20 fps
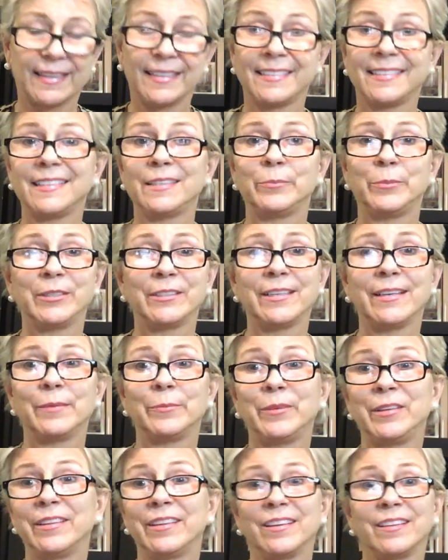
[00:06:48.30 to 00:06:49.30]
Didn't take
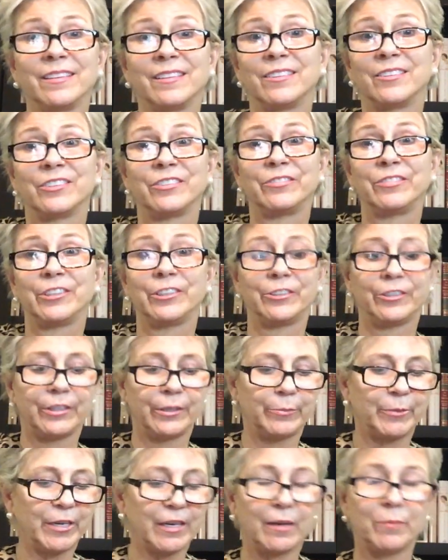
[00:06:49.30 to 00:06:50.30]
me that long to figure
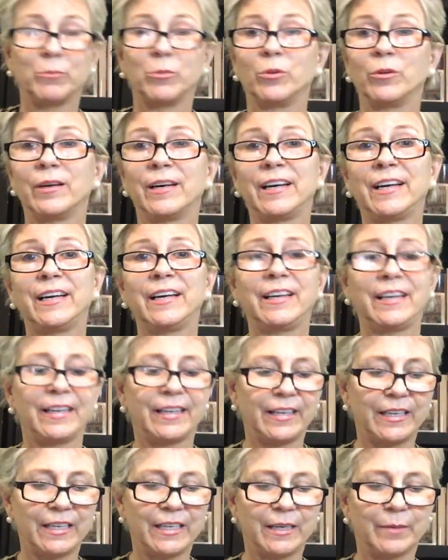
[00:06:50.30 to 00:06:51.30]
him out. Boy, I
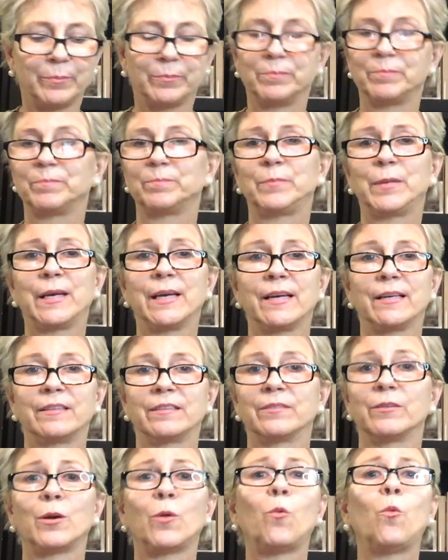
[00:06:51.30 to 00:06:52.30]
had him pegged
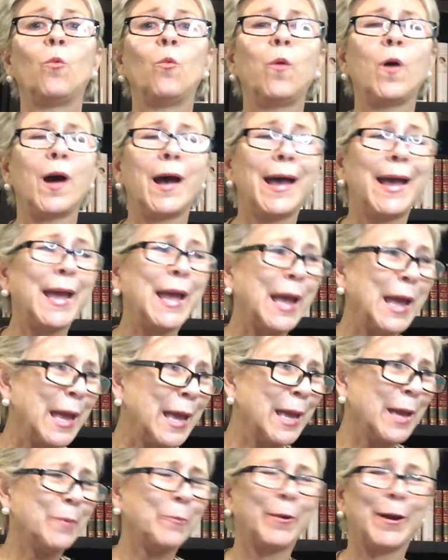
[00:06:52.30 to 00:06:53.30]

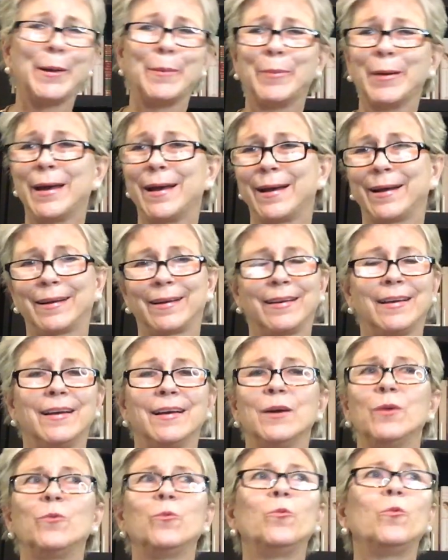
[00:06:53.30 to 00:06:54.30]
way, way back
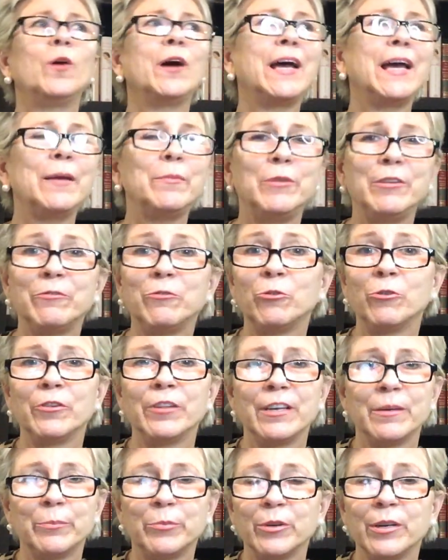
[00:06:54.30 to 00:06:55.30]
way before
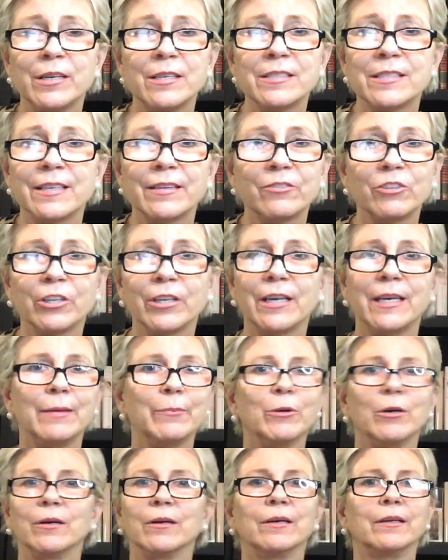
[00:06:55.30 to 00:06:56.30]
The Apprentice ever came
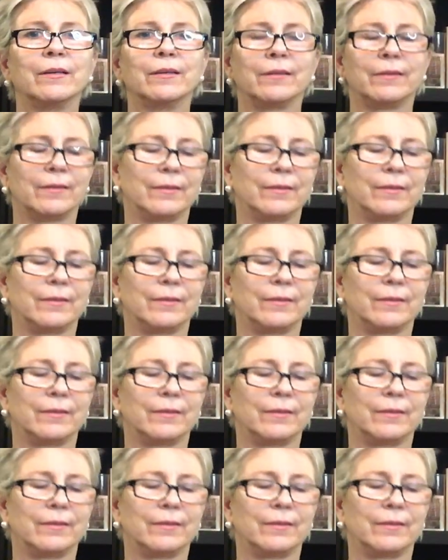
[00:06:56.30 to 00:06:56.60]
on.